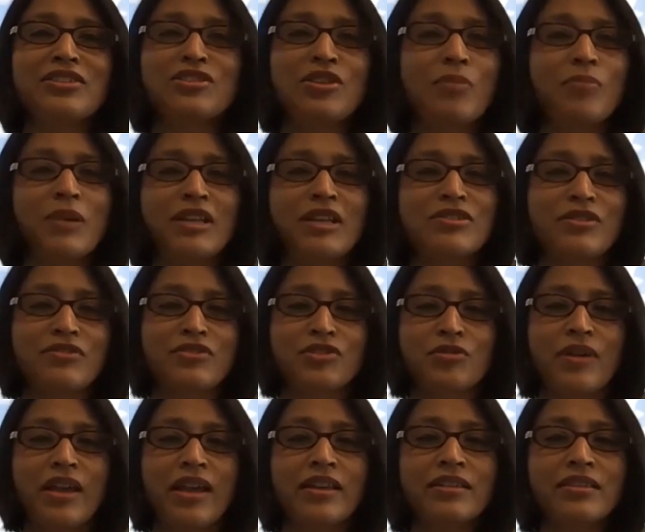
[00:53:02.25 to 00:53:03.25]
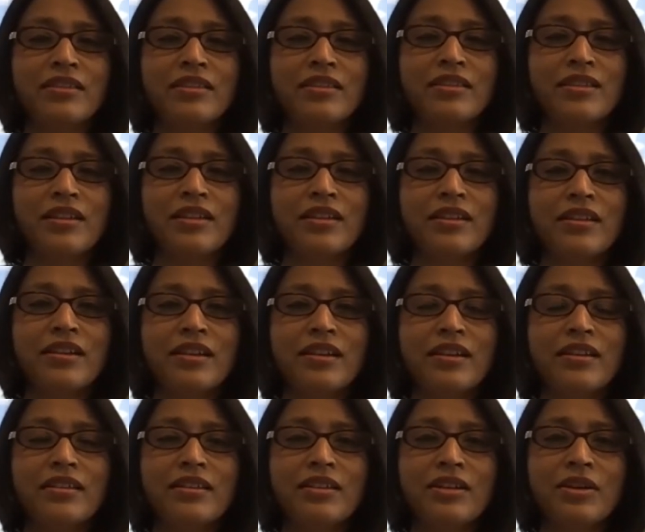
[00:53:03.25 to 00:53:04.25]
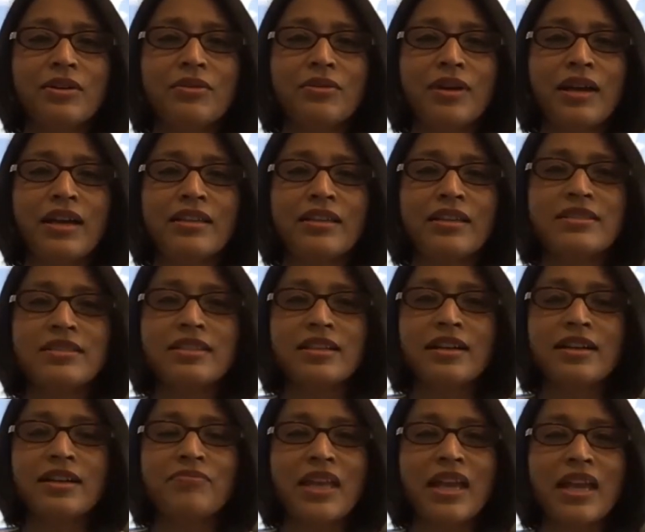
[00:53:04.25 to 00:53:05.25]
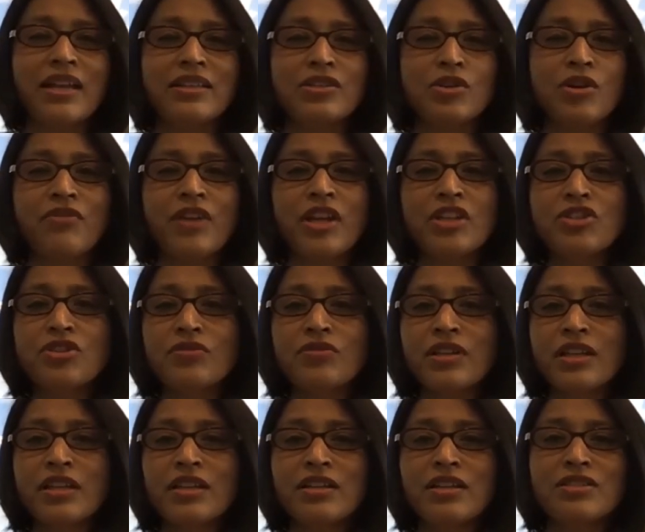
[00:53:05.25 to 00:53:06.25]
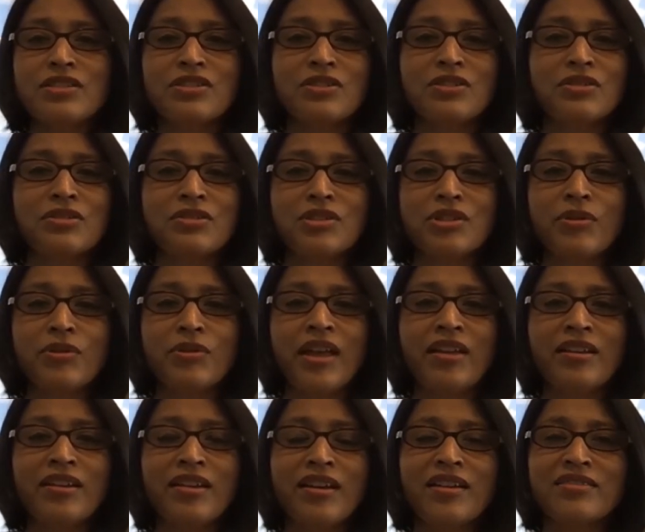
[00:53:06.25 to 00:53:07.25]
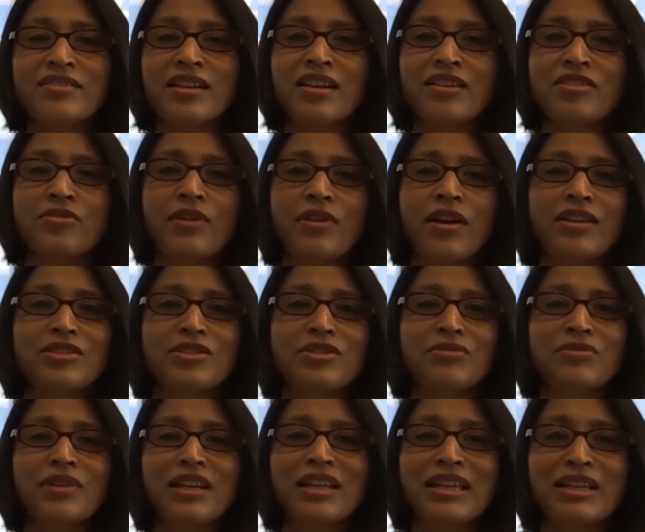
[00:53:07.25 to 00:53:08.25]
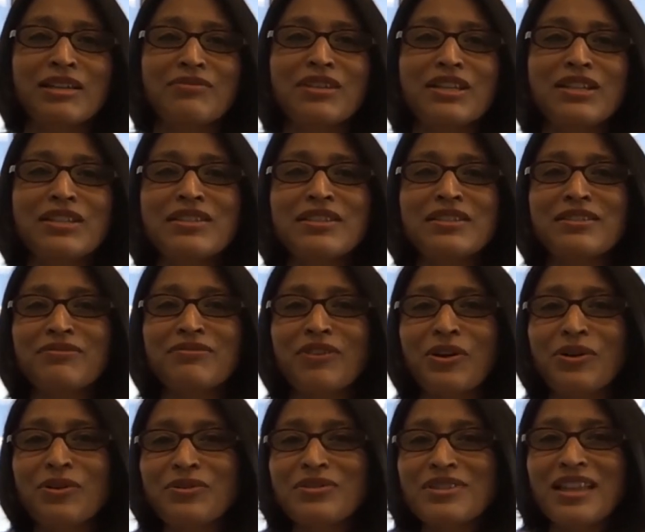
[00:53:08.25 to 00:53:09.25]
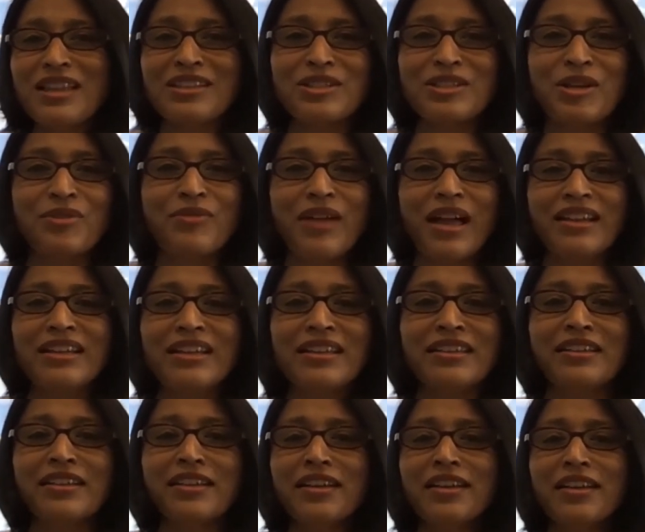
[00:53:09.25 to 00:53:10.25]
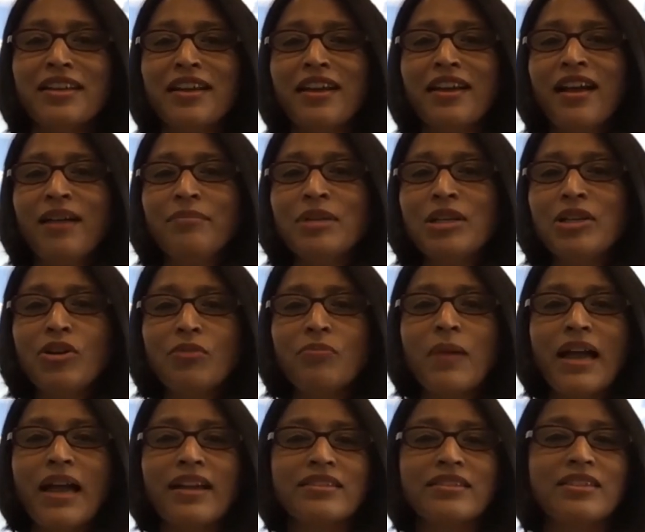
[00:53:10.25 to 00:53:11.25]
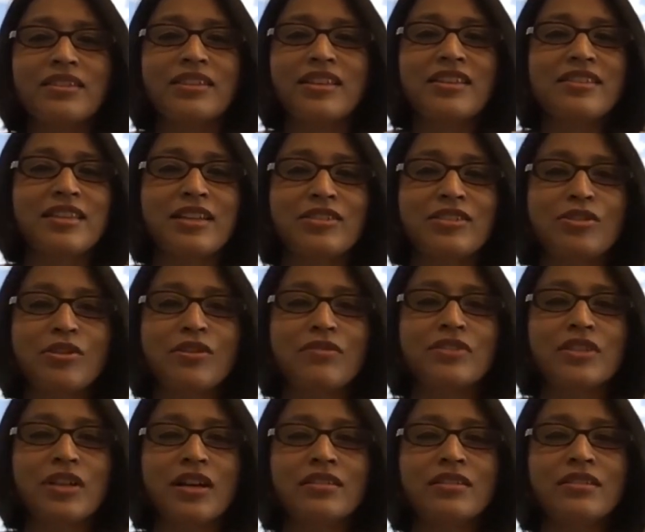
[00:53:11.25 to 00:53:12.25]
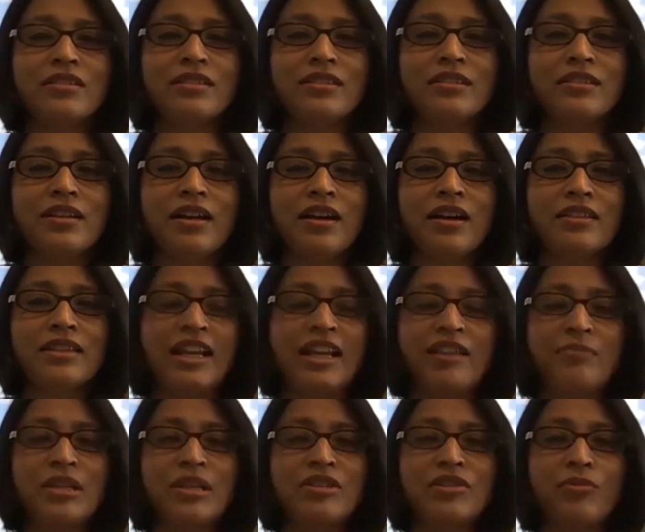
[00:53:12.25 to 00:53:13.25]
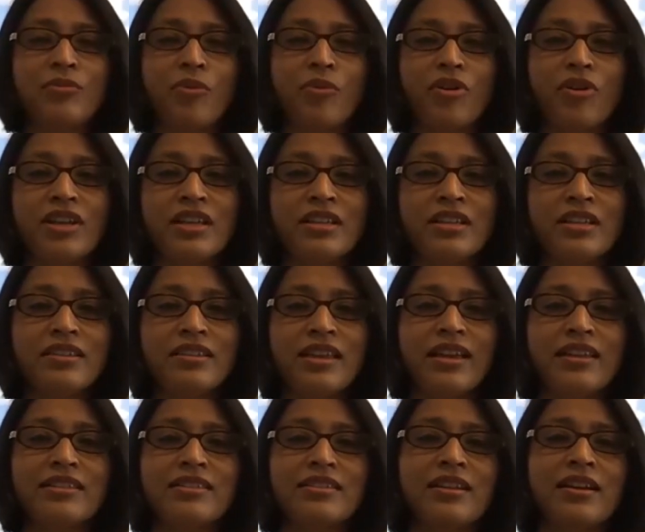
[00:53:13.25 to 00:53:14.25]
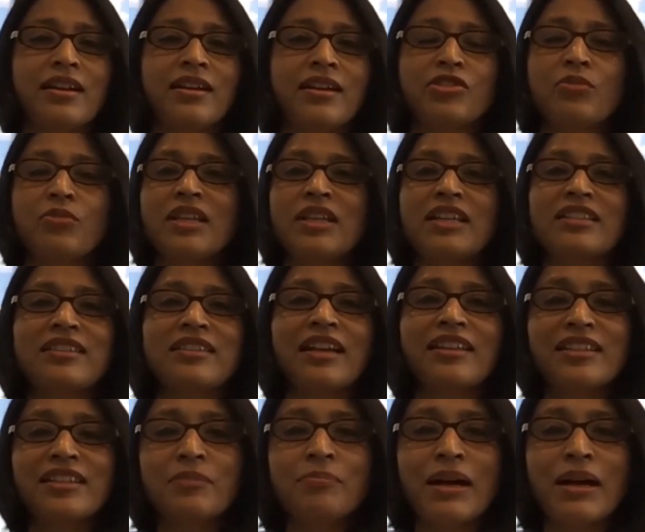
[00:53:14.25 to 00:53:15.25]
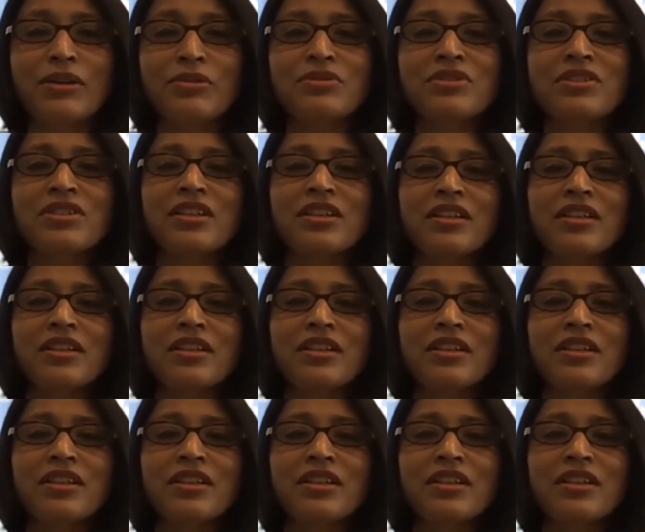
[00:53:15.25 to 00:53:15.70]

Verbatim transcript: your place of strength you know and uh, as you're venturing into new areas and are trying to really convince folks that you're ready i mean look back at the things that you have done uh, that have been rewarding that uh, you've been excited about